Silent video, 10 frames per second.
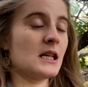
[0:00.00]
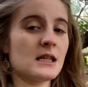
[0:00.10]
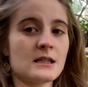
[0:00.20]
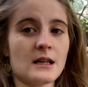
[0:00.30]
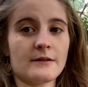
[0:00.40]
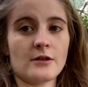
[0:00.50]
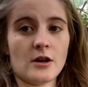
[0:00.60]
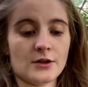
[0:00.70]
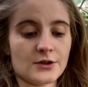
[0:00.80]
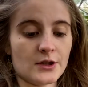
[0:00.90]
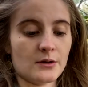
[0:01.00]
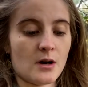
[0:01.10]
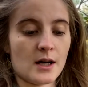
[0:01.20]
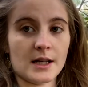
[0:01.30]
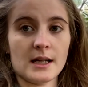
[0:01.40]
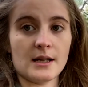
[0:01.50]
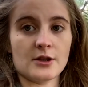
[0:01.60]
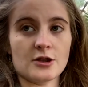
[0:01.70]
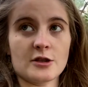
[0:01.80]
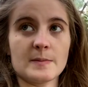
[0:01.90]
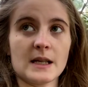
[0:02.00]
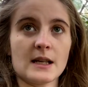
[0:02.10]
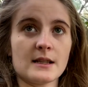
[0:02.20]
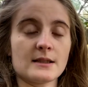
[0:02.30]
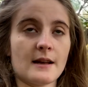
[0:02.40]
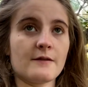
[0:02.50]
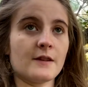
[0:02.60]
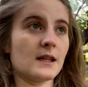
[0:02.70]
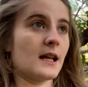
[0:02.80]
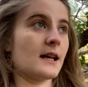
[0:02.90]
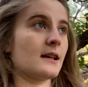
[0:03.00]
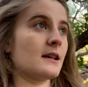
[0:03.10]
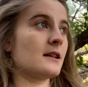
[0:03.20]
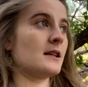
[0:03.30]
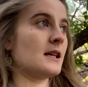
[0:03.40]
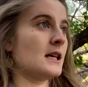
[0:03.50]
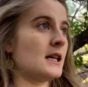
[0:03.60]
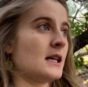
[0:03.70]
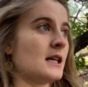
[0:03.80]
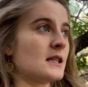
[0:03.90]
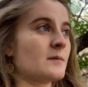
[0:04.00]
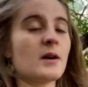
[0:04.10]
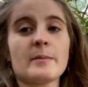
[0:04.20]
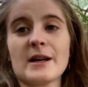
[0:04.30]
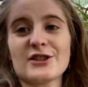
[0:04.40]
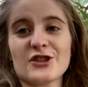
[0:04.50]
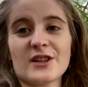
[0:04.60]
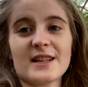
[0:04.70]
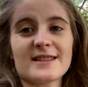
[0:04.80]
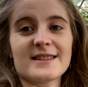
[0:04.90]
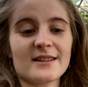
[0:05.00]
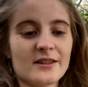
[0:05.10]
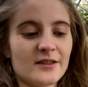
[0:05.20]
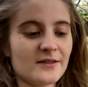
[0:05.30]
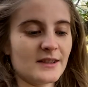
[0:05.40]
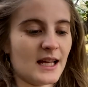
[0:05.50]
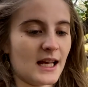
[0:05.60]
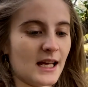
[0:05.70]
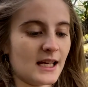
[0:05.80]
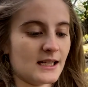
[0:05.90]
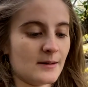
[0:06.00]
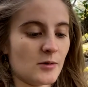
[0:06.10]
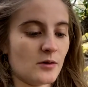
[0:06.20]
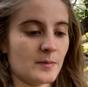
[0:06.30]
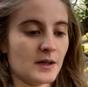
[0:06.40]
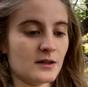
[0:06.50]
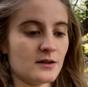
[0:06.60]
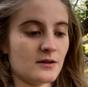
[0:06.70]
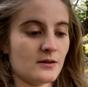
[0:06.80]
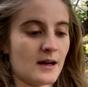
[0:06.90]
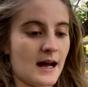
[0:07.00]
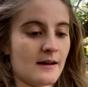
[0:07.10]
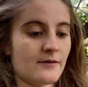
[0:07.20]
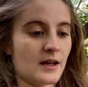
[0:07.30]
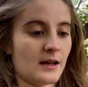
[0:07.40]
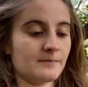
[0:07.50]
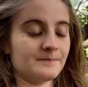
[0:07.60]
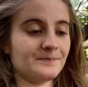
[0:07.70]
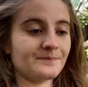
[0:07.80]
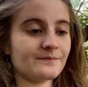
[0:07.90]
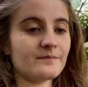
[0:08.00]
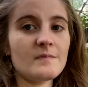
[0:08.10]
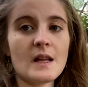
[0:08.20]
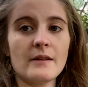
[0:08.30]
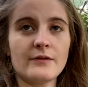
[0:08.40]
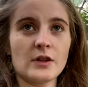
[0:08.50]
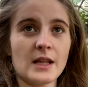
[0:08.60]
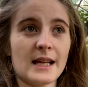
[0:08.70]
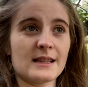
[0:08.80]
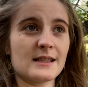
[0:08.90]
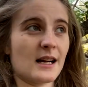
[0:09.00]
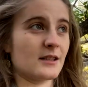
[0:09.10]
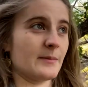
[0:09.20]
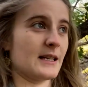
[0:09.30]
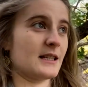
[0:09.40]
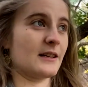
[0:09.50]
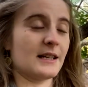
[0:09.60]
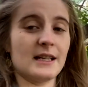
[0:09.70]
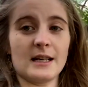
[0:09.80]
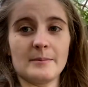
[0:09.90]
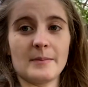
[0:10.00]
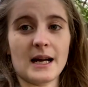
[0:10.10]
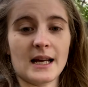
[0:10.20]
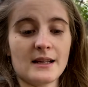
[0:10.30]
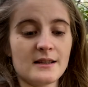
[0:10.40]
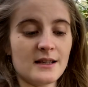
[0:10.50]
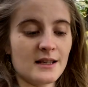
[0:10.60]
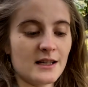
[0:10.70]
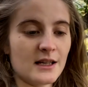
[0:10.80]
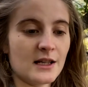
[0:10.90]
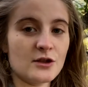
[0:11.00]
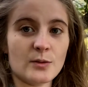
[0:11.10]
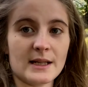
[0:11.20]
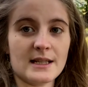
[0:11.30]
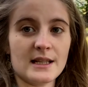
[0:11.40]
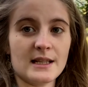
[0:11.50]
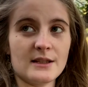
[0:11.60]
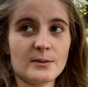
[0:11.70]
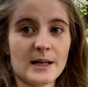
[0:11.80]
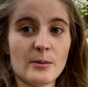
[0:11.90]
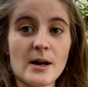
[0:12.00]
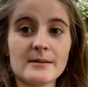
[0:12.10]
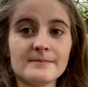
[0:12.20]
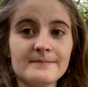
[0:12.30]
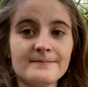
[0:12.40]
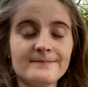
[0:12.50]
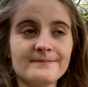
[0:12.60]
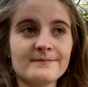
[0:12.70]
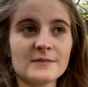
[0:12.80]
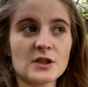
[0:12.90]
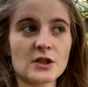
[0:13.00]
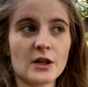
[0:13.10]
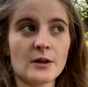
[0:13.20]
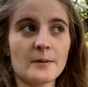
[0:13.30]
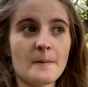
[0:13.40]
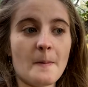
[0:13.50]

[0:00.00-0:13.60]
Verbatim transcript: stuff also on here just because I feel like it's part of my journey still, and I'm hoping to have a full-length documentary done by twenty twenty-one, so